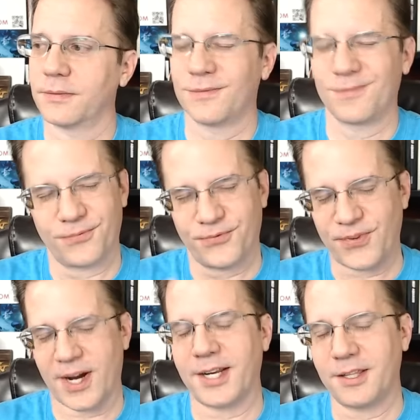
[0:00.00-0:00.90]

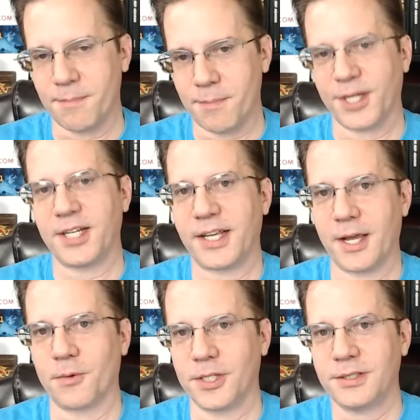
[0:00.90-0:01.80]
find the money to get
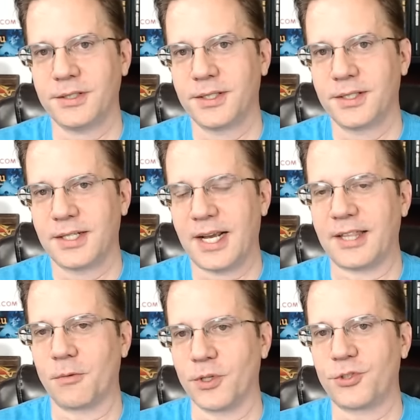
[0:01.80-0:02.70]
one. And
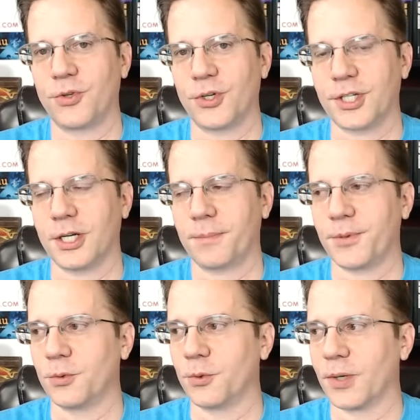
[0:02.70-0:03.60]
then once you hook it up, you
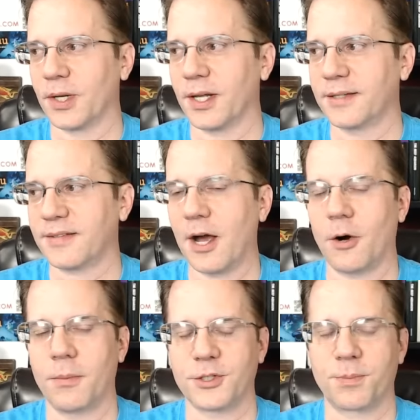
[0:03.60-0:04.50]
will realize how
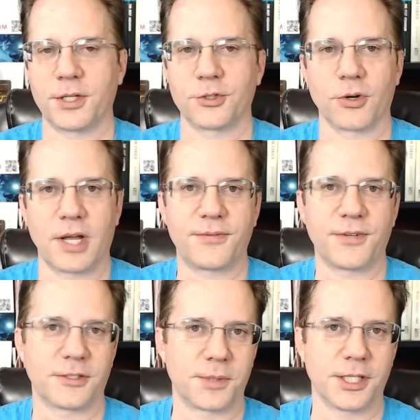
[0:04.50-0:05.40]
much better your life
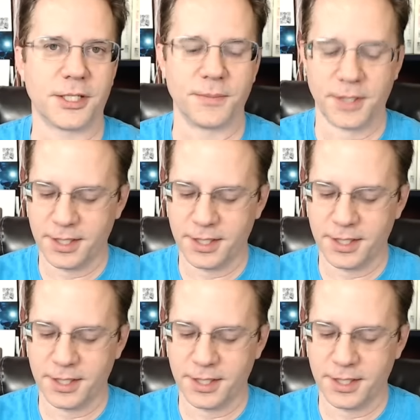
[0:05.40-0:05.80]
has become.